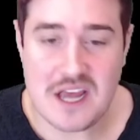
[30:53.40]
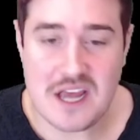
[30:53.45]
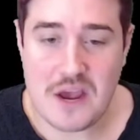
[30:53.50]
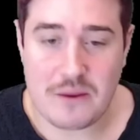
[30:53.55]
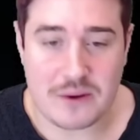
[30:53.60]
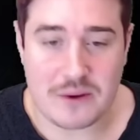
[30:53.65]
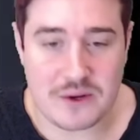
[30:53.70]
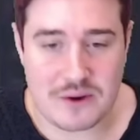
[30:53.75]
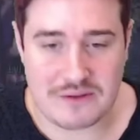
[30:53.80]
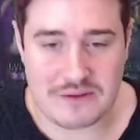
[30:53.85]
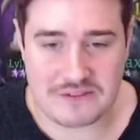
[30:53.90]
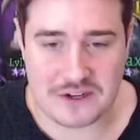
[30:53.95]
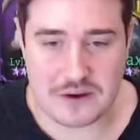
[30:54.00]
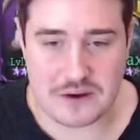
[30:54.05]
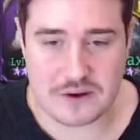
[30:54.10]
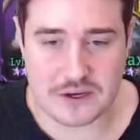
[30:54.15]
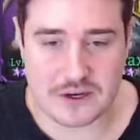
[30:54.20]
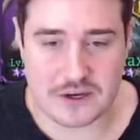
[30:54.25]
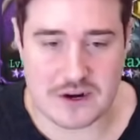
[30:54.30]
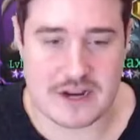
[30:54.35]
We do have to go
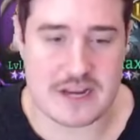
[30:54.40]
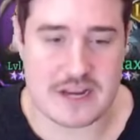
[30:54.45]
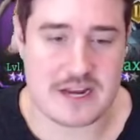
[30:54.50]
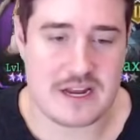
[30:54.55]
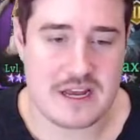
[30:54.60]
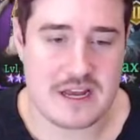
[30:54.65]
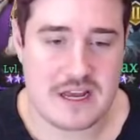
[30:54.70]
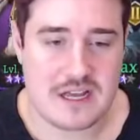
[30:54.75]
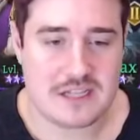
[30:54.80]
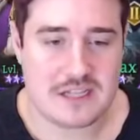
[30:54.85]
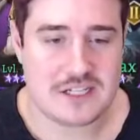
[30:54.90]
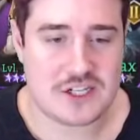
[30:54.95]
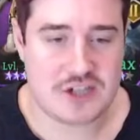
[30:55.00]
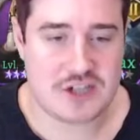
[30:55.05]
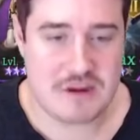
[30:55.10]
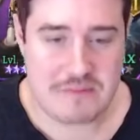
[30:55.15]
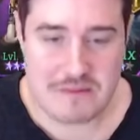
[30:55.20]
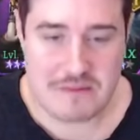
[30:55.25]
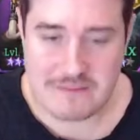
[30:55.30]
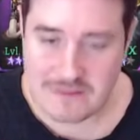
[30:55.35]
to Greed
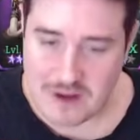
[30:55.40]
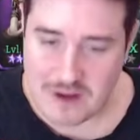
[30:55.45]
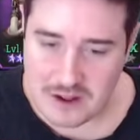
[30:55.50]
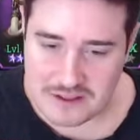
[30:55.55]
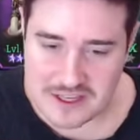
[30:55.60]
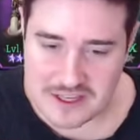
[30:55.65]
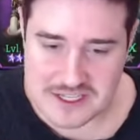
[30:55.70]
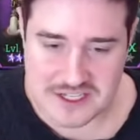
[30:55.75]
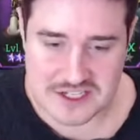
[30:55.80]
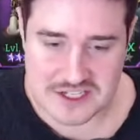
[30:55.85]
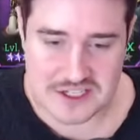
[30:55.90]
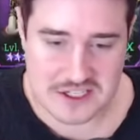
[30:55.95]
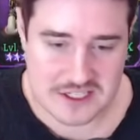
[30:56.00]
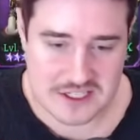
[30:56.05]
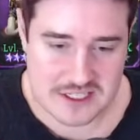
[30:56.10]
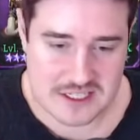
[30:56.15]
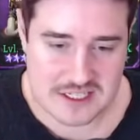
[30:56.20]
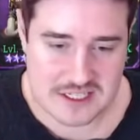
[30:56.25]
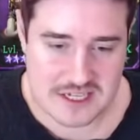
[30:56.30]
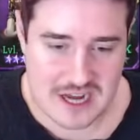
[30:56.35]
strip him of all this good
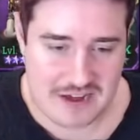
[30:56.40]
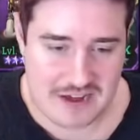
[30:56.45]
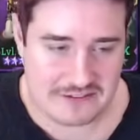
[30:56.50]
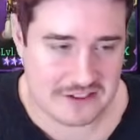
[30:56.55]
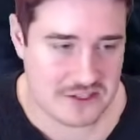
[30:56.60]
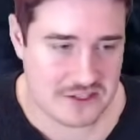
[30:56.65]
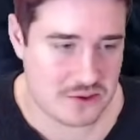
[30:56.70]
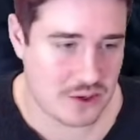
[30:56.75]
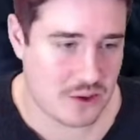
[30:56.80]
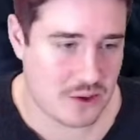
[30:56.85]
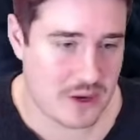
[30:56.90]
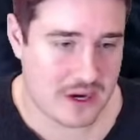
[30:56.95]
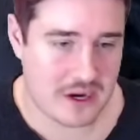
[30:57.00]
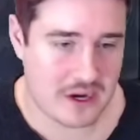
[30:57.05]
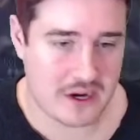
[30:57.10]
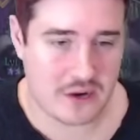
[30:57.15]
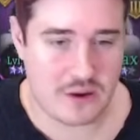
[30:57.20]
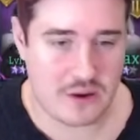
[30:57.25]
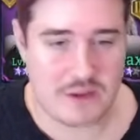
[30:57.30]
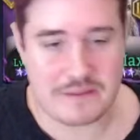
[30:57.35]
stuff. Let's do a quick
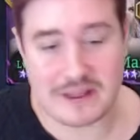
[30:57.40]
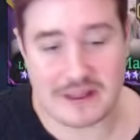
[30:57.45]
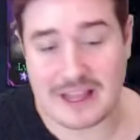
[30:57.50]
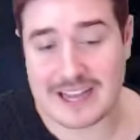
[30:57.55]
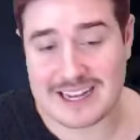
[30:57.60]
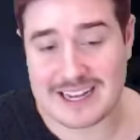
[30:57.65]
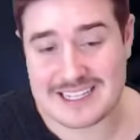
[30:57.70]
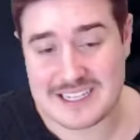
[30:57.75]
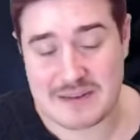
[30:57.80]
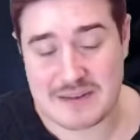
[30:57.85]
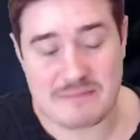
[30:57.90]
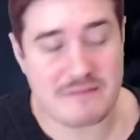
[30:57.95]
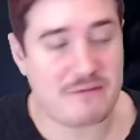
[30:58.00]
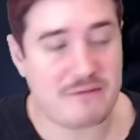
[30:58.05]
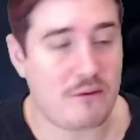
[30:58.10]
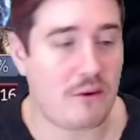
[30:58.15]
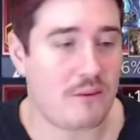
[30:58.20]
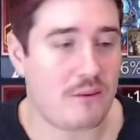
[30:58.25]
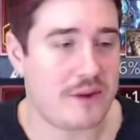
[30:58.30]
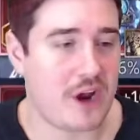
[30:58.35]
unequip. And like I said
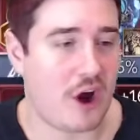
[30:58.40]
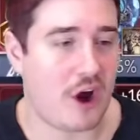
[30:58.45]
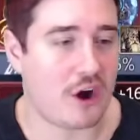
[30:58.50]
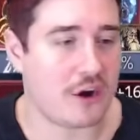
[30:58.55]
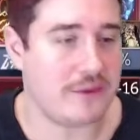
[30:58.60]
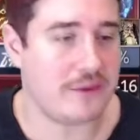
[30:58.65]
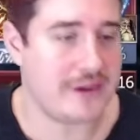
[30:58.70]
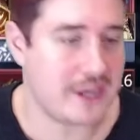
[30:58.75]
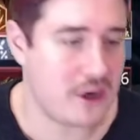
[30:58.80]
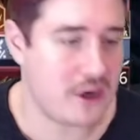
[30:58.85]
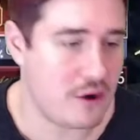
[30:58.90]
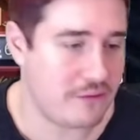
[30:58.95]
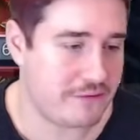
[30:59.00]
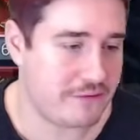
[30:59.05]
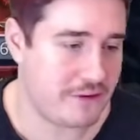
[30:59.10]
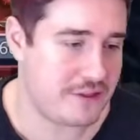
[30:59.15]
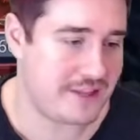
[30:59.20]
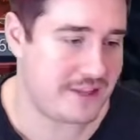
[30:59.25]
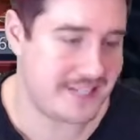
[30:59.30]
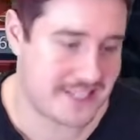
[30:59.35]
before, we are going to go
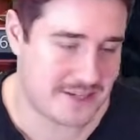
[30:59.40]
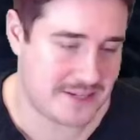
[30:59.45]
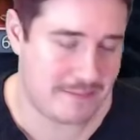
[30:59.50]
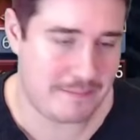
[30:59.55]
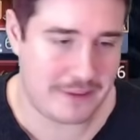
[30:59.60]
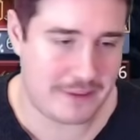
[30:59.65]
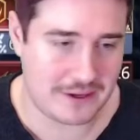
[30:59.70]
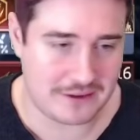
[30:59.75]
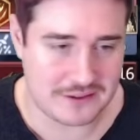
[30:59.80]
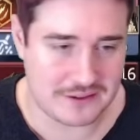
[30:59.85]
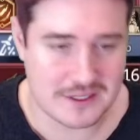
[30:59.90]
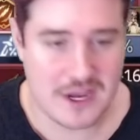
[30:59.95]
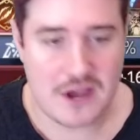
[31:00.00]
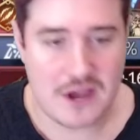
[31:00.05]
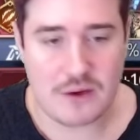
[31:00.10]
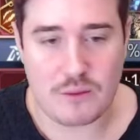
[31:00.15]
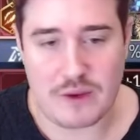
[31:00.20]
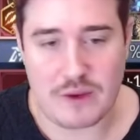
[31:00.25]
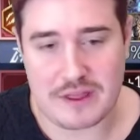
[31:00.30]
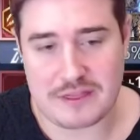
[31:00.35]
for this build
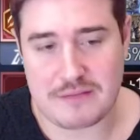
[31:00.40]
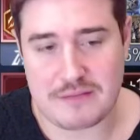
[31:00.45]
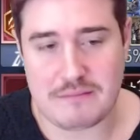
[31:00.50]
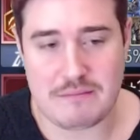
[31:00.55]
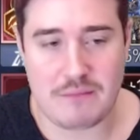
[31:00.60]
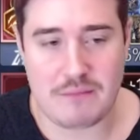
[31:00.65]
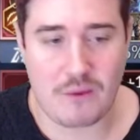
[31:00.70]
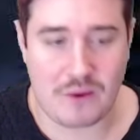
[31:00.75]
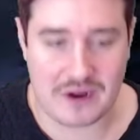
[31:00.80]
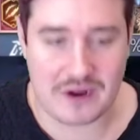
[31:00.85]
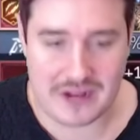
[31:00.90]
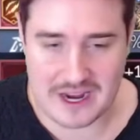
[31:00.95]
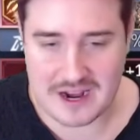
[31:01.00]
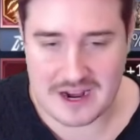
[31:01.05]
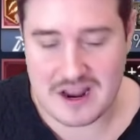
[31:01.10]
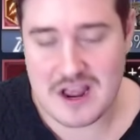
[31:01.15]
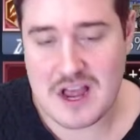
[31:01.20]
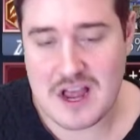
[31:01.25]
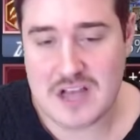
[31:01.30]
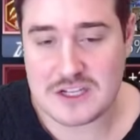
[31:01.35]
with
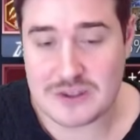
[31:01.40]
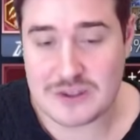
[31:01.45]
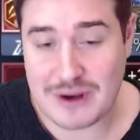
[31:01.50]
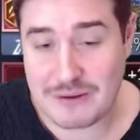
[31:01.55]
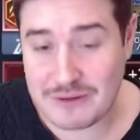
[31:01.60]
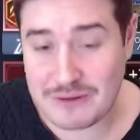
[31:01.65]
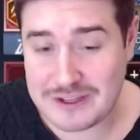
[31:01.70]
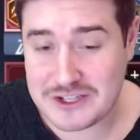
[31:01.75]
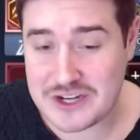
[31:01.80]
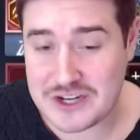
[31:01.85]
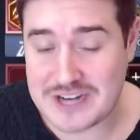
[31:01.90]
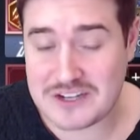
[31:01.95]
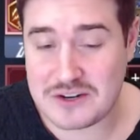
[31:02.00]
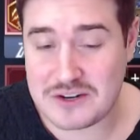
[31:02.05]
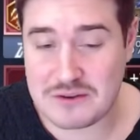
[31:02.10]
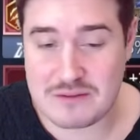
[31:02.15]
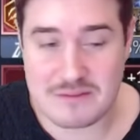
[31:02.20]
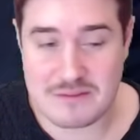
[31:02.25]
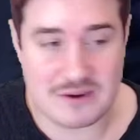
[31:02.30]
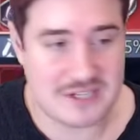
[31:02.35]
Morrigan. So I really tried to
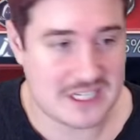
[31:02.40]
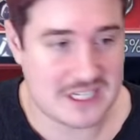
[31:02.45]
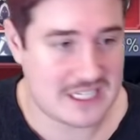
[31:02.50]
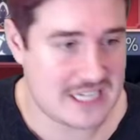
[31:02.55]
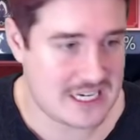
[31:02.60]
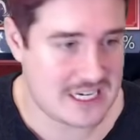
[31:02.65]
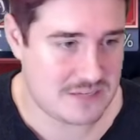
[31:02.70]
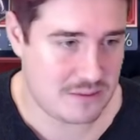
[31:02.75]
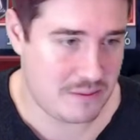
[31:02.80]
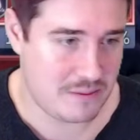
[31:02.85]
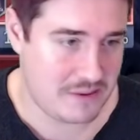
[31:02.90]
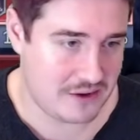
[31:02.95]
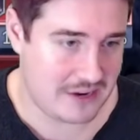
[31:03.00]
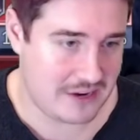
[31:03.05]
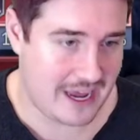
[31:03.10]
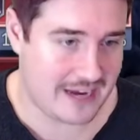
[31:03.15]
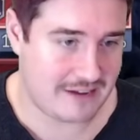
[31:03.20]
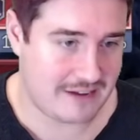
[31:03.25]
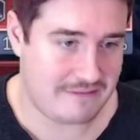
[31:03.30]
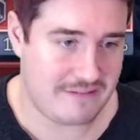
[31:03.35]
do the most accessible build
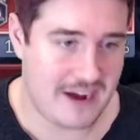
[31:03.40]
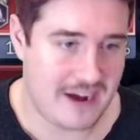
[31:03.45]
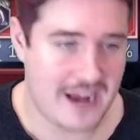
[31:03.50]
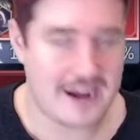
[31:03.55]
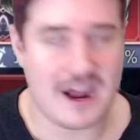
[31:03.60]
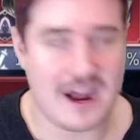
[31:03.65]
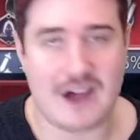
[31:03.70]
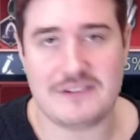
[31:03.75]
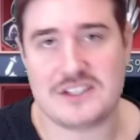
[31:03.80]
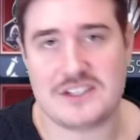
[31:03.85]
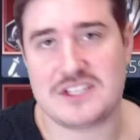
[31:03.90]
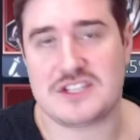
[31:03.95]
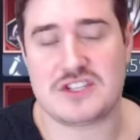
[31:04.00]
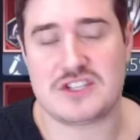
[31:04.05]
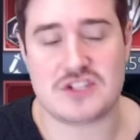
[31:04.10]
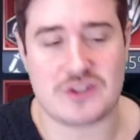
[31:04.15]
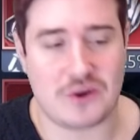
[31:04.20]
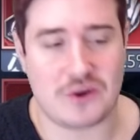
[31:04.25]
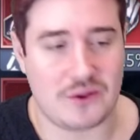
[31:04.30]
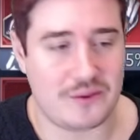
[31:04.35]
I could find. Obviously
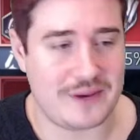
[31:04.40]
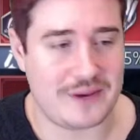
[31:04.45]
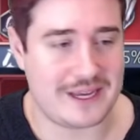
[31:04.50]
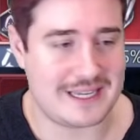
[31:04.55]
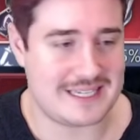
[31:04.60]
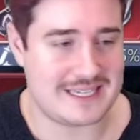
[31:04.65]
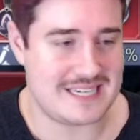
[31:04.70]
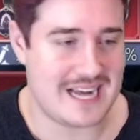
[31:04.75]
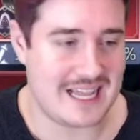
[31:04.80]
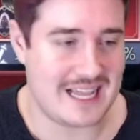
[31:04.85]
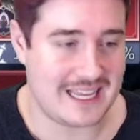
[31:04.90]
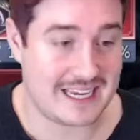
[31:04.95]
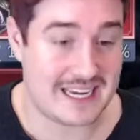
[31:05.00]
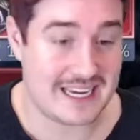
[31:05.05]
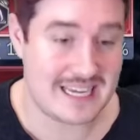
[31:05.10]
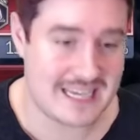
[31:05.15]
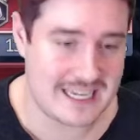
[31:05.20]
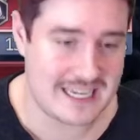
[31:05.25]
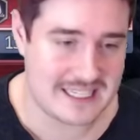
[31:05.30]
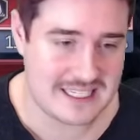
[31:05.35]
soloing is not like
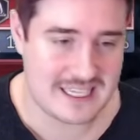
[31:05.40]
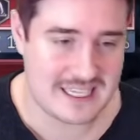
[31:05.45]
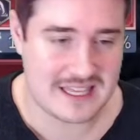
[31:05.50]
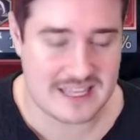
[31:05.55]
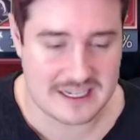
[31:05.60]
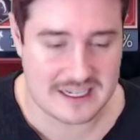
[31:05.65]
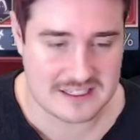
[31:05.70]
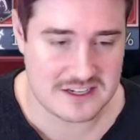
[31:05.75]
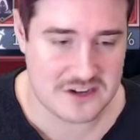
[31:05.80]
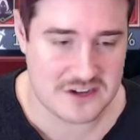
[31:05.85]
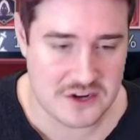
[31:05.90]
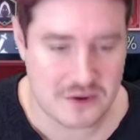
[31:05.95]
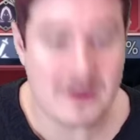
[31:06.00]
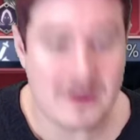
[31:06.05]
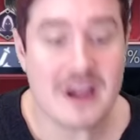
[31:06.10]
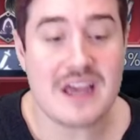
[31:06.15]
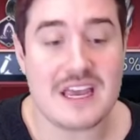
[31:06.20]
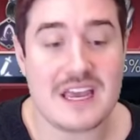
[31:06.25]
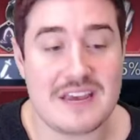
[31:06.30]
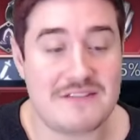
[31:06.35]
easy thing to do.
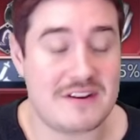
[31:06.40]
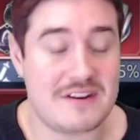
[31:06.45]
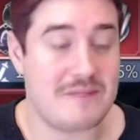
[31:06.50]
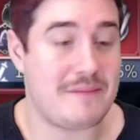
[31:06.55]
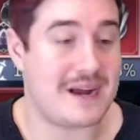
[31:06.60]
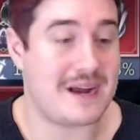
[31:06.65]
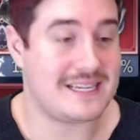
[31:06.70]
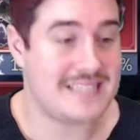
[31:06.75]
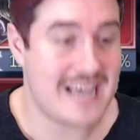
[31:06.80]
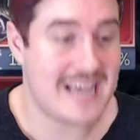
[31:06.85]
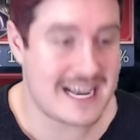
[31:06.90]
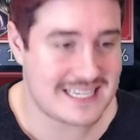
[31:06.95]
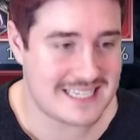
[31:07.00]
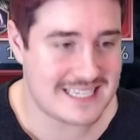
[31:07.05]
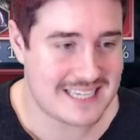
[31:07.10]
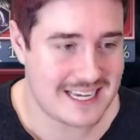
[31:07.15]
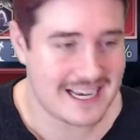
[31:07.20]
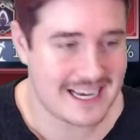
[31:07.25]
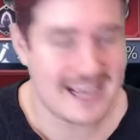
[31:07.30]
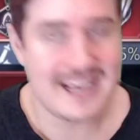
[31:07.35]
Even in my
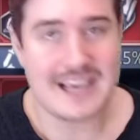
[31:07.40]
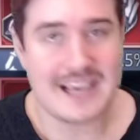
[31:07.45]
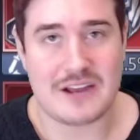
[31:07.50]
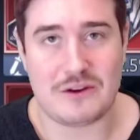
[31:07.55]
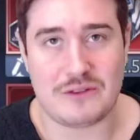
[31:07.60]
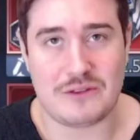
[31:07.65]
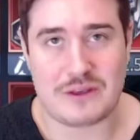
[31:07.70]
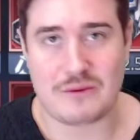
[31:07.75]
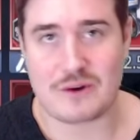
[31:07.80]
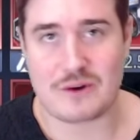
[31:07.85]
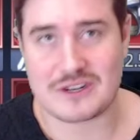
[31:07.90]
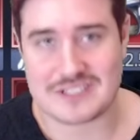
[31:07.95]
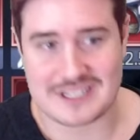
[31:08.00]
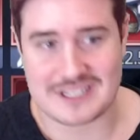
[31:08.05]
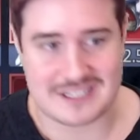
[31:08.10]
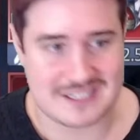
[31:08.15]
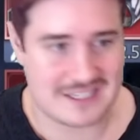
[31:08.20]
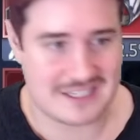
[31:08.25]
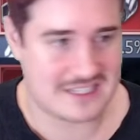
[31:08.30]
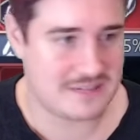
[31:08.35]
testing, it only works like
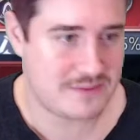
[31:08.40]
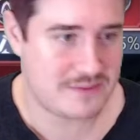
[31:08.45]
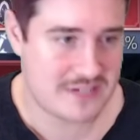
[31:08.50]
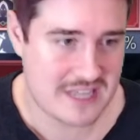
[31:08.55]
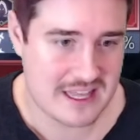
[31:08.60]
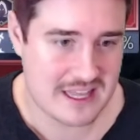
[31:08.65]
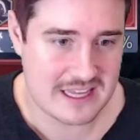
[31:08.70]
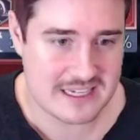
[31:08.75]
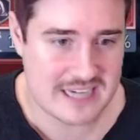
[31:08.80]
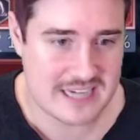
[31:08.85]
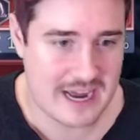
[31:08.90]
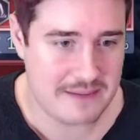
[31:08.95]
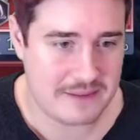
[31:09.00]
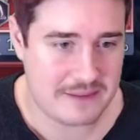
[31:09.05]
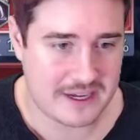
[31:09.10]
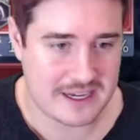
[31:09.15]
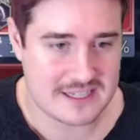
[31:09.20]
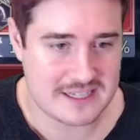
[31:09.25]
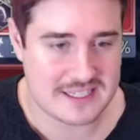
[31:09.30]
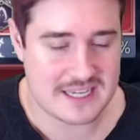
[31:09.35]
60% of the time,
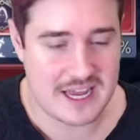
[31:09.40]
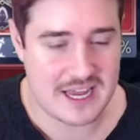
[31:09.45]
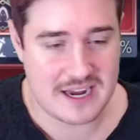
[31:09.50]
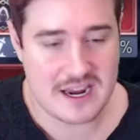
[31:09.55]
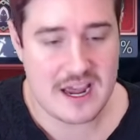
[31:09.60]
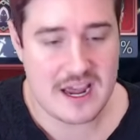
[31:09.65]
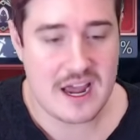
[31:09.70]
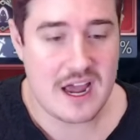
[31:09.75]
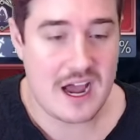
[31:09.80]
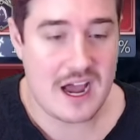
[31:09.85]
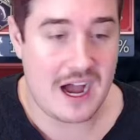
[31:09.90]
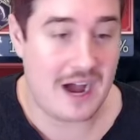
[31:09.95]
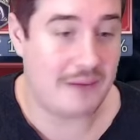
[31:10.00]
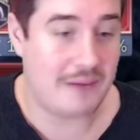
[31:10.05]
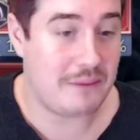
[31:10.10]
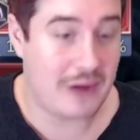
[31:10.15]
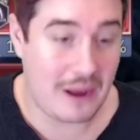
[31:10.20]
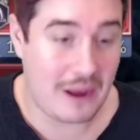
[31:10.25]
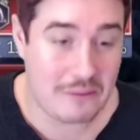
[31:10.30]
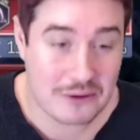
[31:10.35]
like I said. Uh,
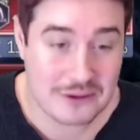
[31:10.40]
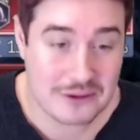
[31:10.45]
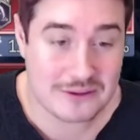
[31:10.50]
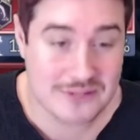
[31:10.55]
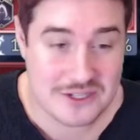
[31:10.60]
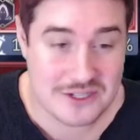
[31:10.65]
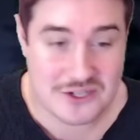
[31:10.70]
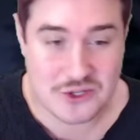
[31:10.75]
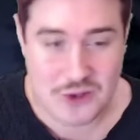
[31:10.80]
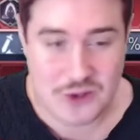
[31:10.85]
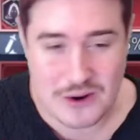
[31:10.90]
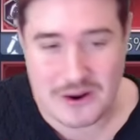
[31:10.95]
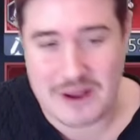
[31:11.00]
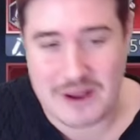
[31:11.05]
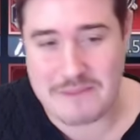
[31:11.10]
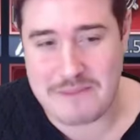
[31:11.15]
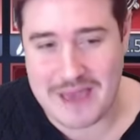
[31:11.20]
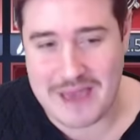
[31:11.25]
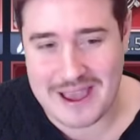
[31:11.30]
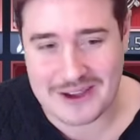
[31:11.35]
but I will use this crit
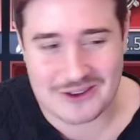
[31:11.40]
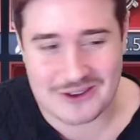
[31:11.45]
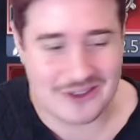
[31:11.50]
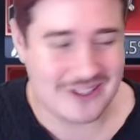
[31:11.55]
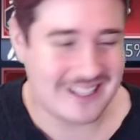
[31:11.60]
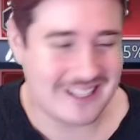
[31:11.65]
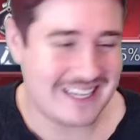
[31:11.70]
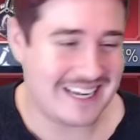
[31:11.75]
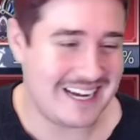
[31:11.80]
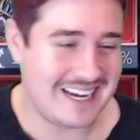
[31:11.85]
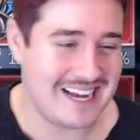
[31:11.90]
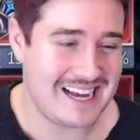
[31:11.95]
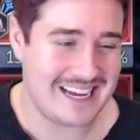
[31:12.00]
rate bangle uh,